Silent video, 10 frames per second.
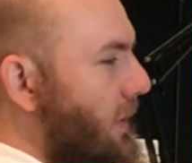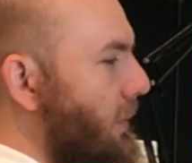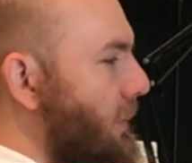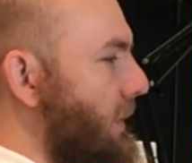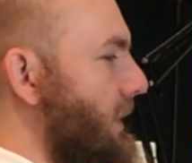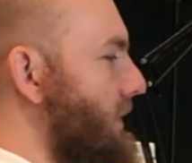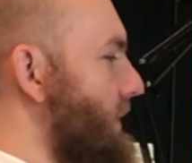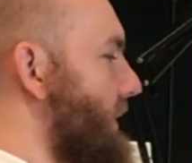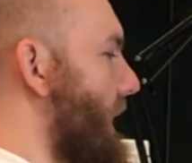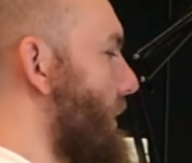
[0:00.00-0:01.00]
with its
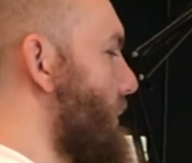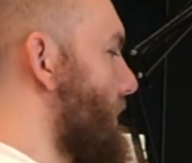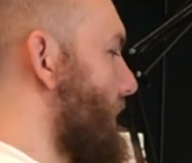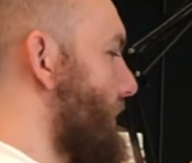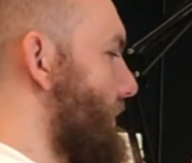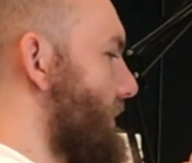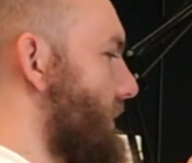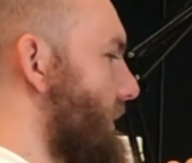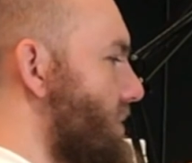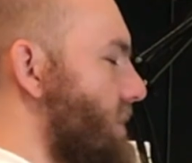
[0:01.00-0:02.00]
countless
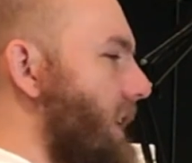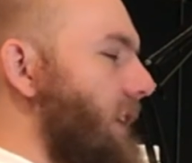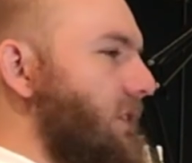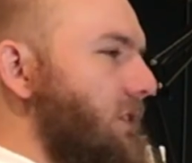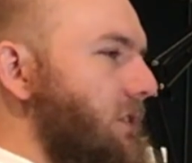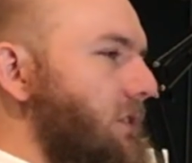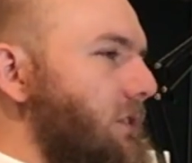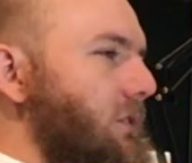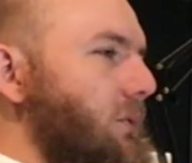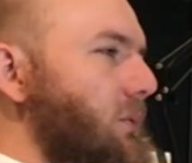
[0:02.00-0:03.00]
chances
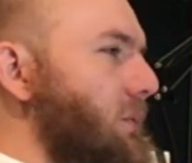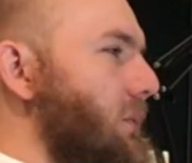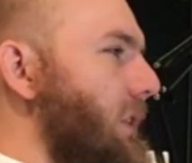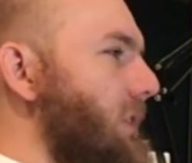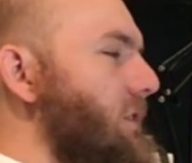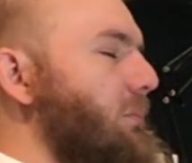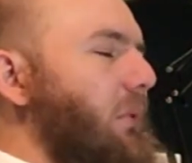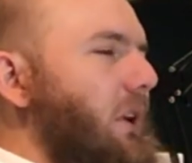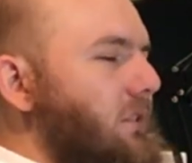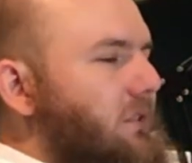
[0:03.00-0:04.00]
to
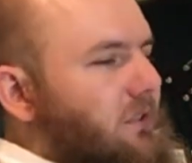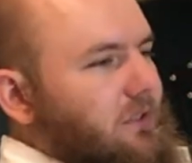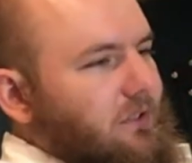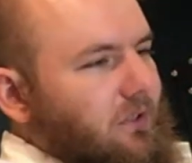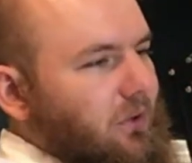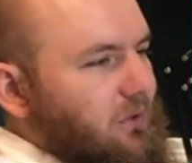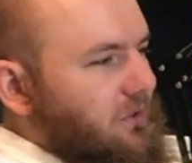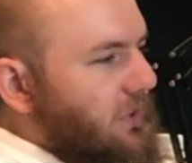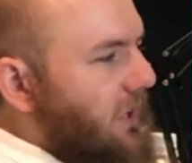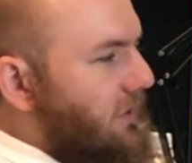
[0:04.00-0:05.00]
express
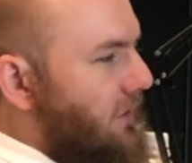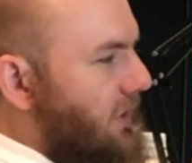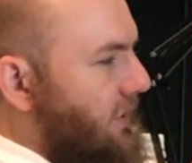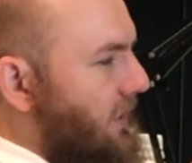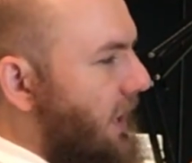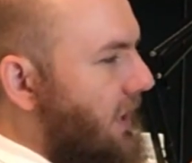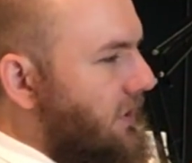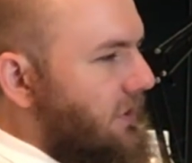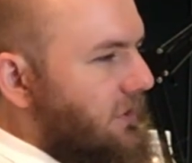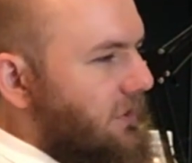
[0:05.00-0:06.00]
yourself as an
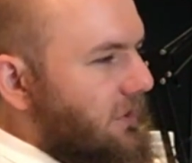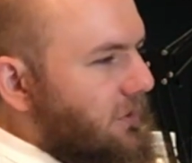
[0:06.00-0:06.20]
artist,